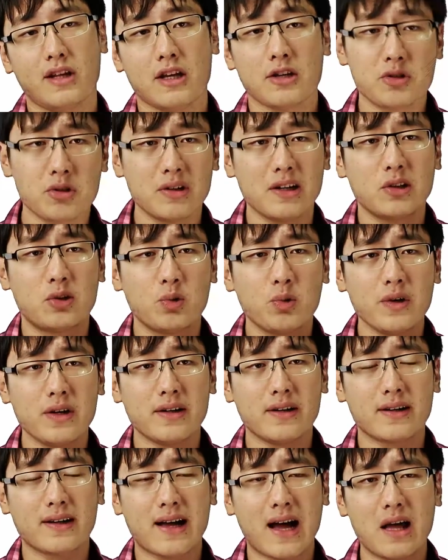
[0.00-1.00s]
So they do
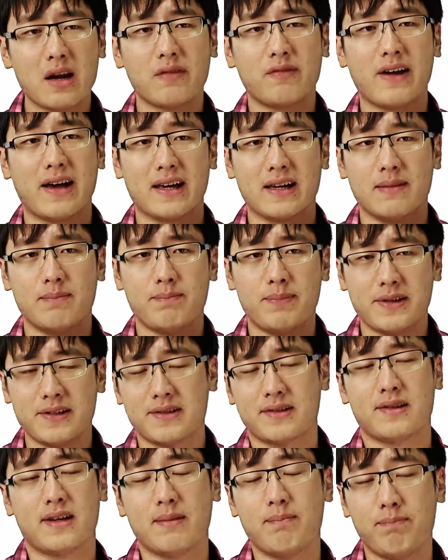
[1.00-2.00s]
it kind of like
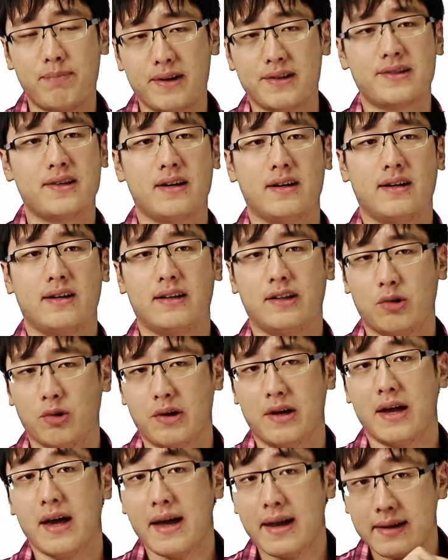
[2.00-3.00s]
implic implicitly, they do
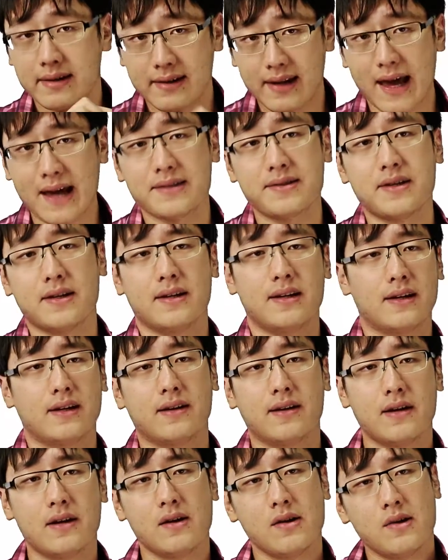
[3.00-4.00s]
it
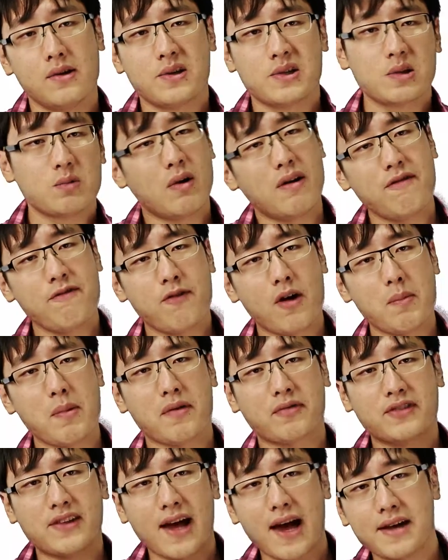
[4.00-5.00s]
tacitly. So one form
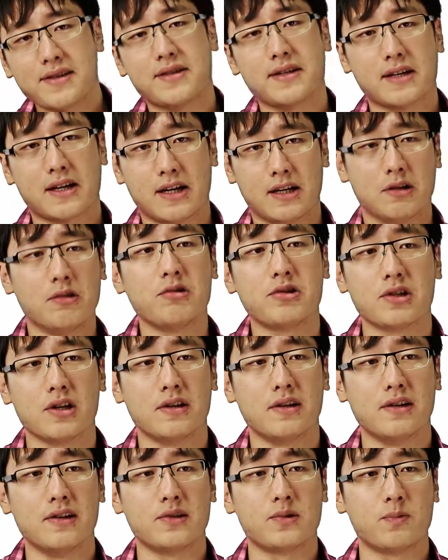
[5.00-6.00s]
of tacit
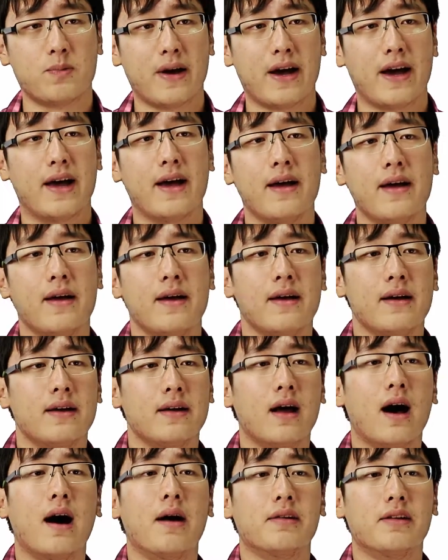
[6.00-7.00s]
collusion is where
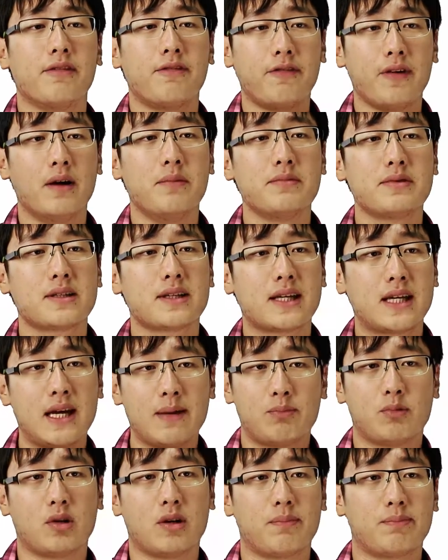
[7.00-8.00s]
uh, the firms
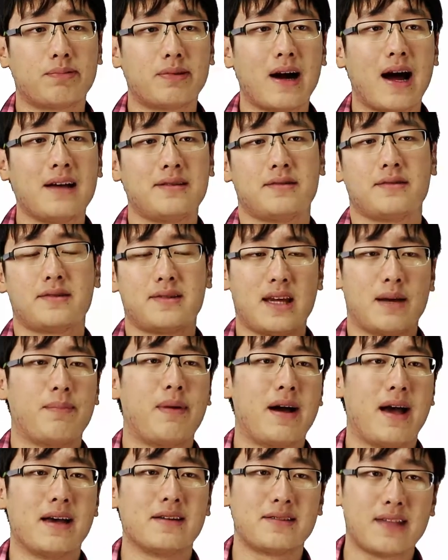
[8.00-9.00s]
keep to the price set
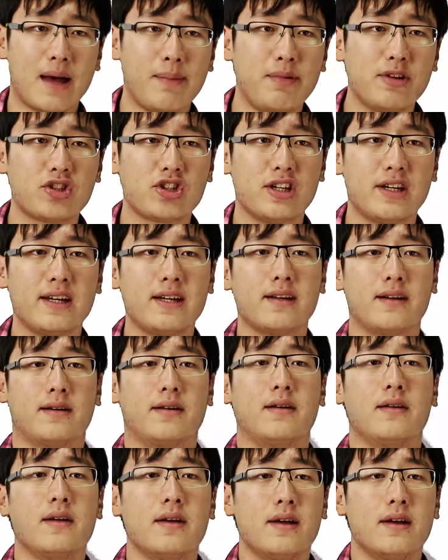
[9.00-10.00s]
by an established leader.
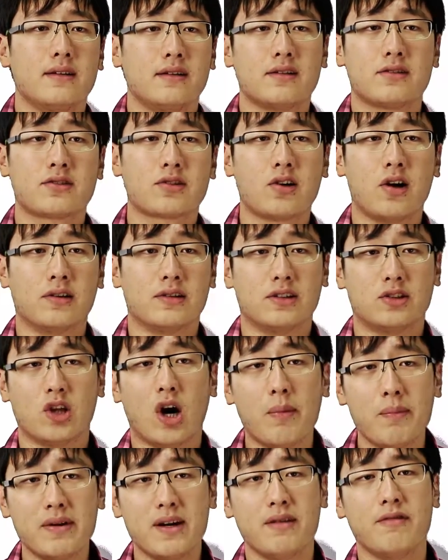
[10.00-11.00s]
This is called the
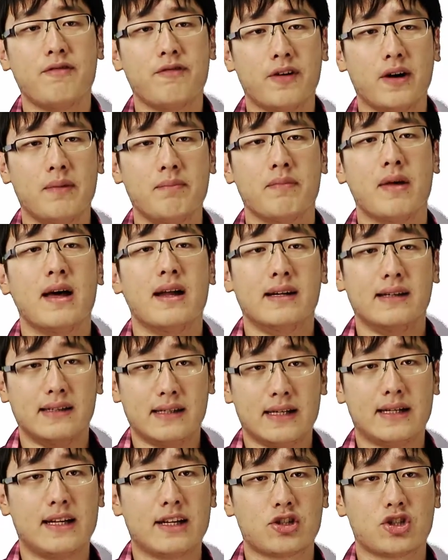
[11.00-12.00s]
dominant firm
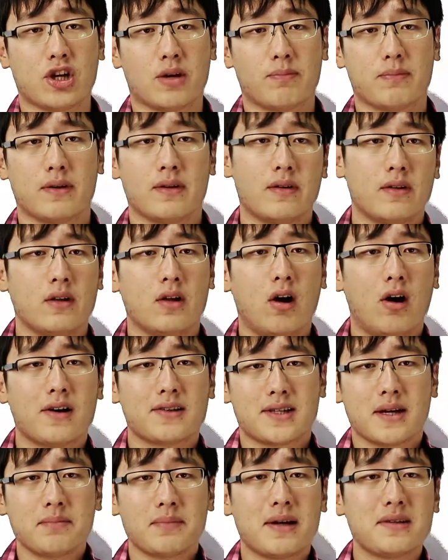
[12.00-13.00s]
leadership. Or
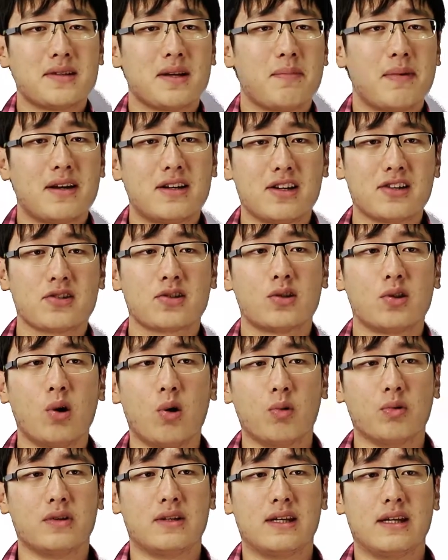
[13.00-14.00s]
sometimes they may just
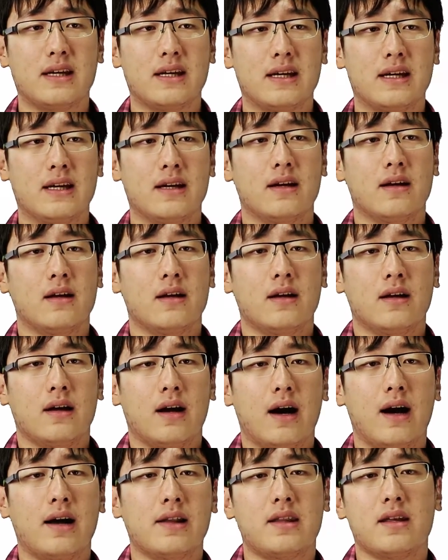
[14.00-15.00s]
note the,
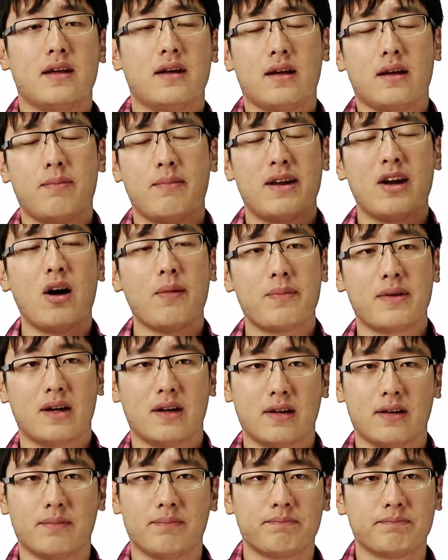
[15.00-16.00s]
uh, the it may not be
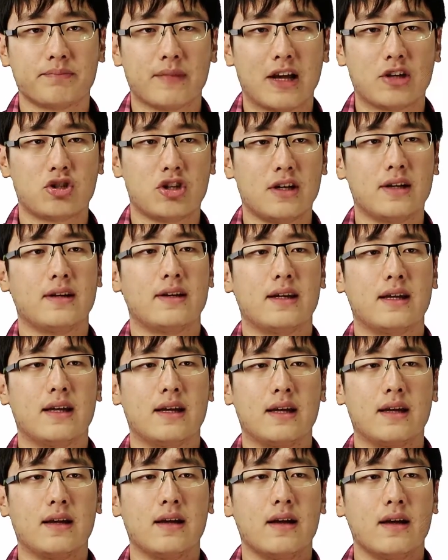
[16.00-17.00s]
the actually
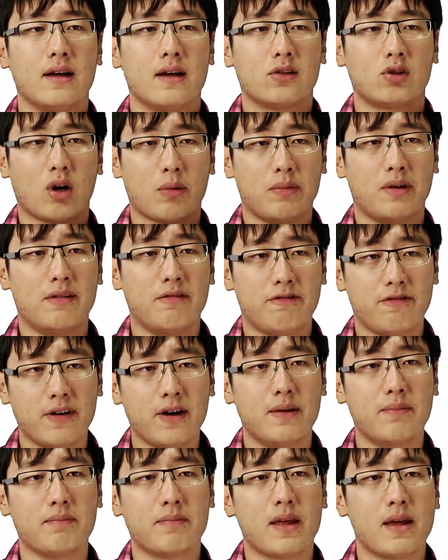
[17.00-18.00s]
the dominant
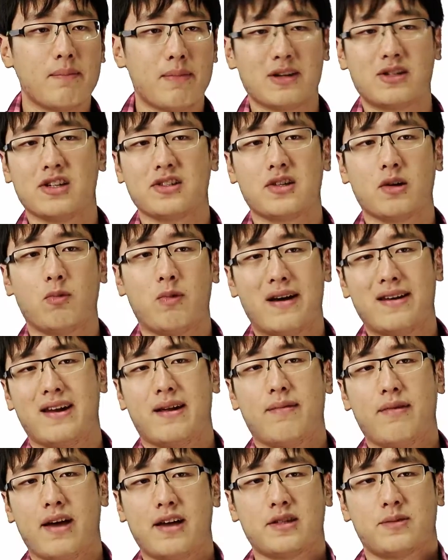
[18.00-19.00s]
firm, but just the one
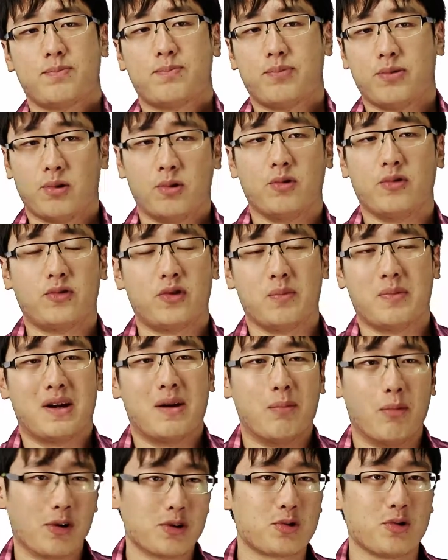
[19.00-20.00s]
that has proved to be
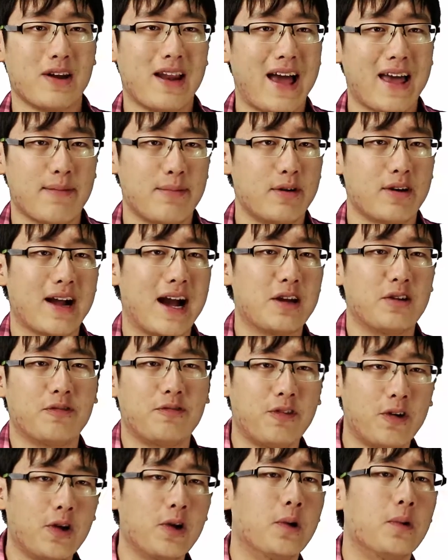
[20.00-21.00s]
the most reliable guy to
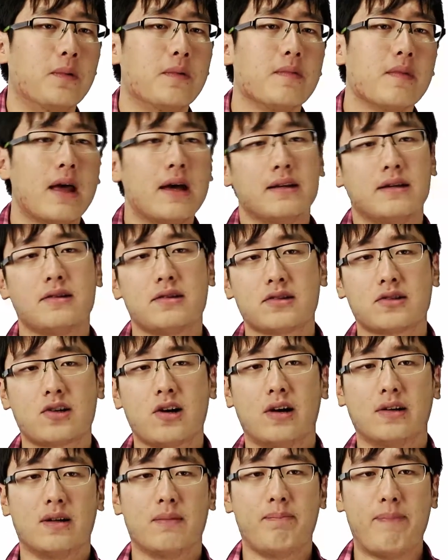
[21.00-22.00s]
follow. This is
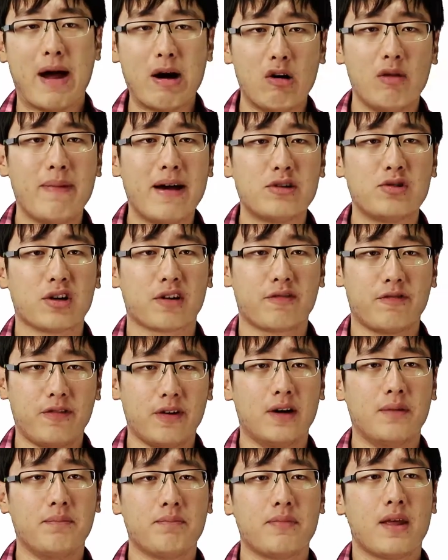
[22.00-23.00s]
called the barometric
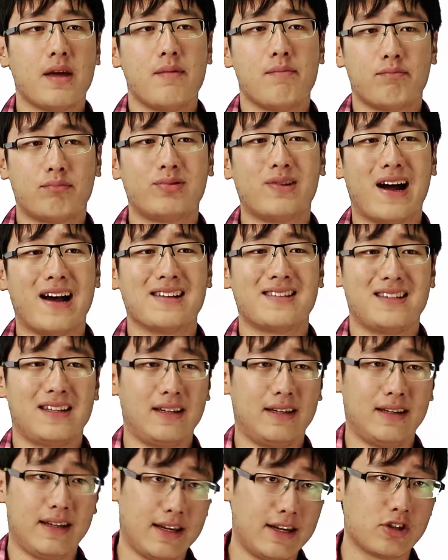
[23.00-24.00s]
firm price
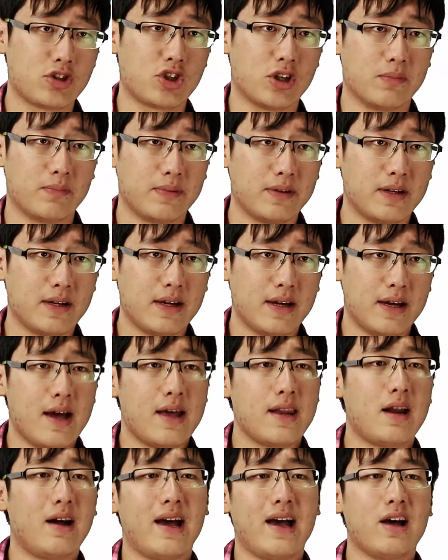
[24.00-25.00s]
leadership.
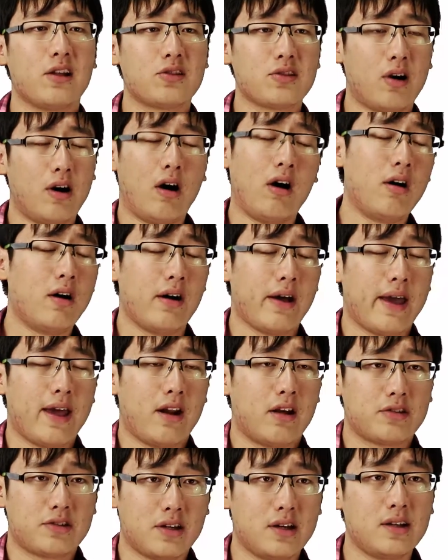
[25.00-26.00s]
Now, an, or an
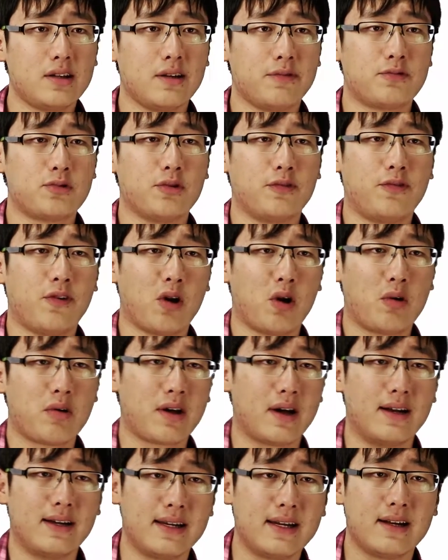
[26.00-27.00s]
alternative to following
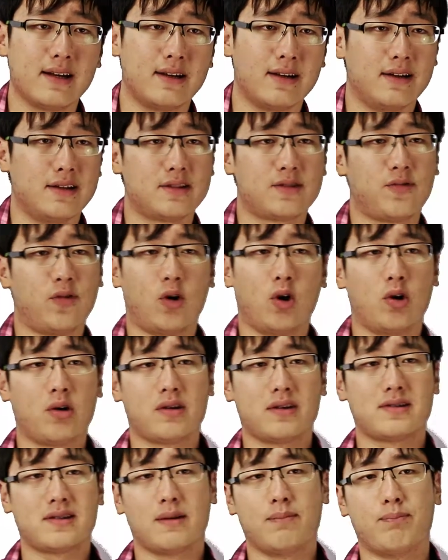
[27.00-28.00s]
a leader is
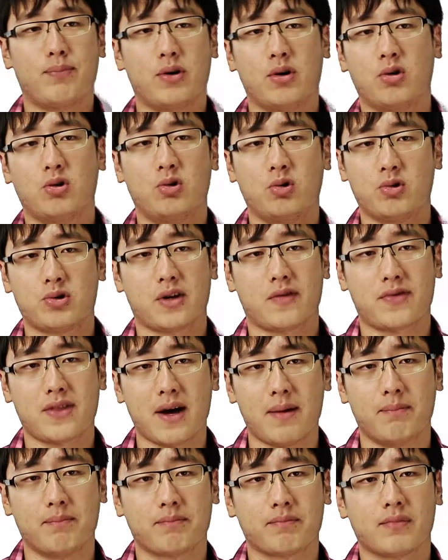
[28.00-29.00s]
following simple rules of
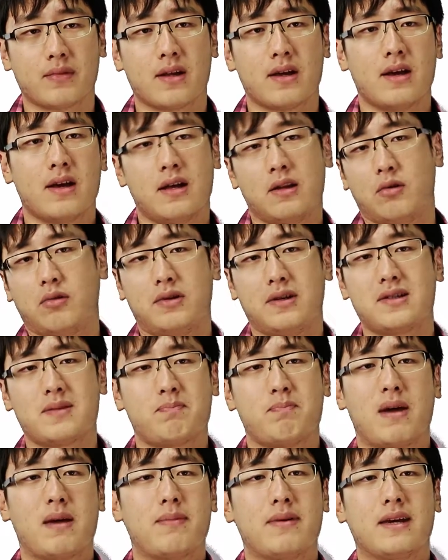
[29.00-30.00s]
thumb. You know,
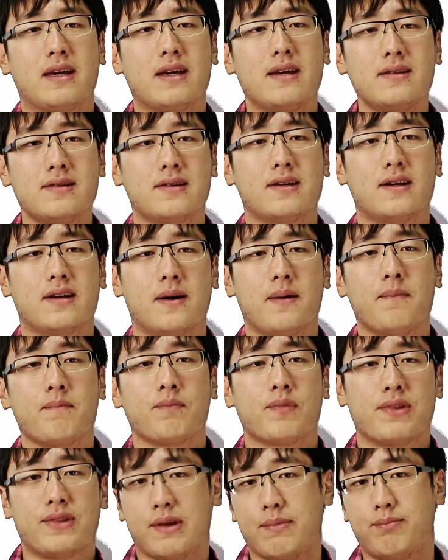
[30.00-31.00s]
this may be easier
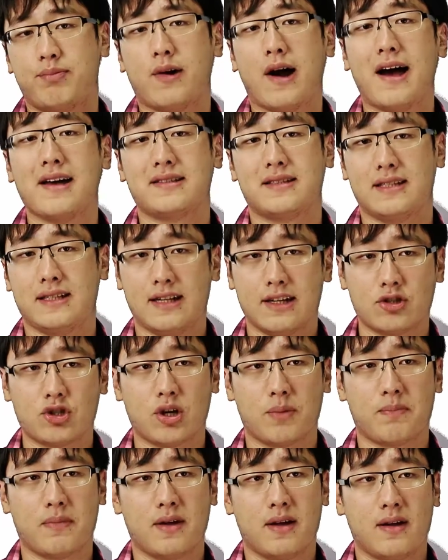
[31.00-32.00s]
than price
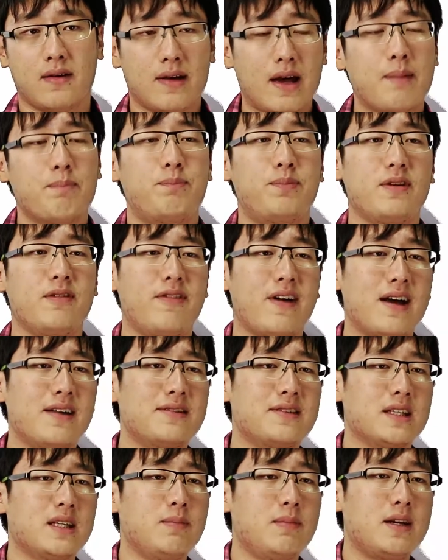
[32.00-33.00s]
leadership and
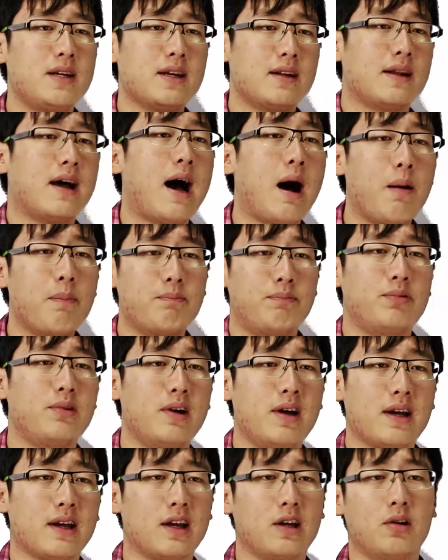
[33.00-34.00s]
prevents immediate
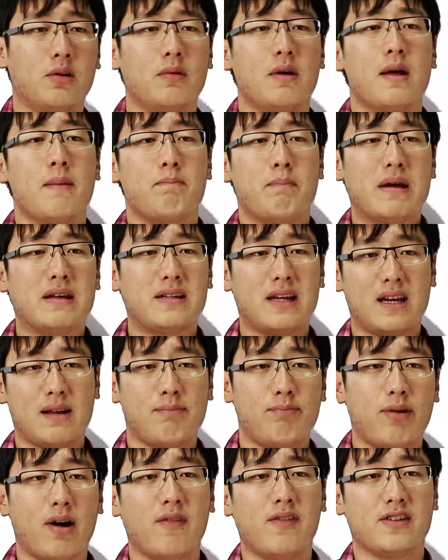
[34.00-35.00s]
outbreak, you know,
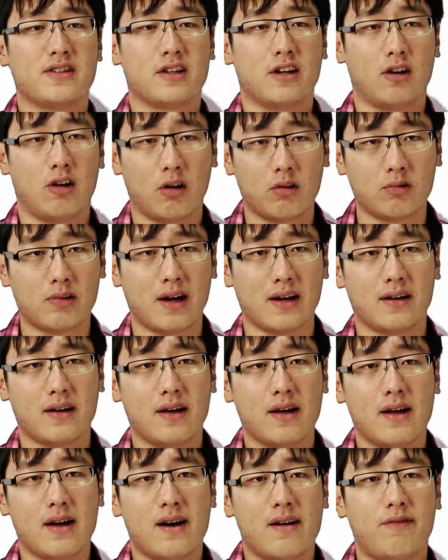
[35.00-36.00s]
maintaining profits in the long run.
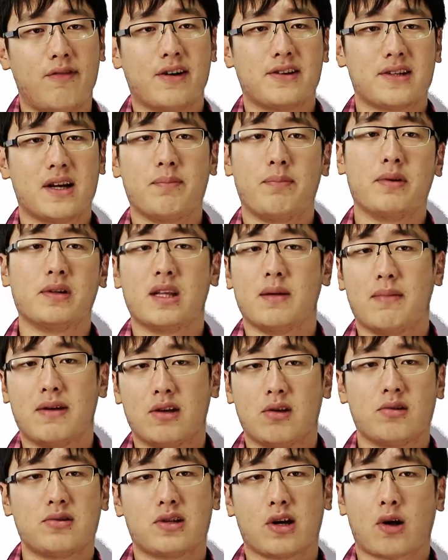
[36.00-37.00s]
For example, they may
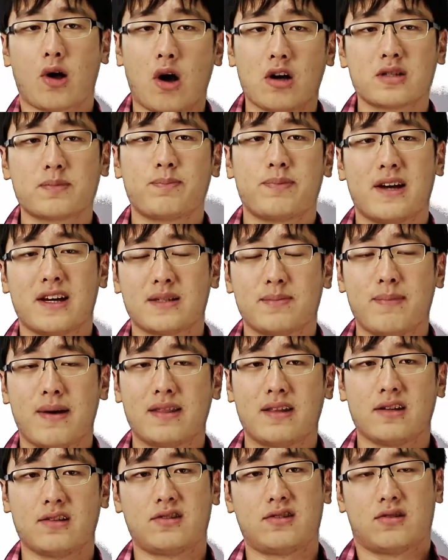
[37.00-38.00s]
use the cost plus
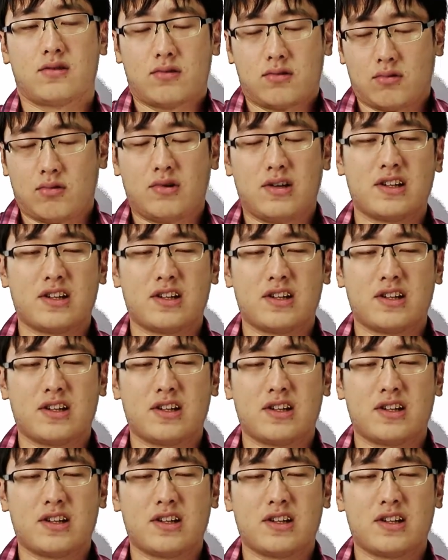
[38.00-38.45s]
method to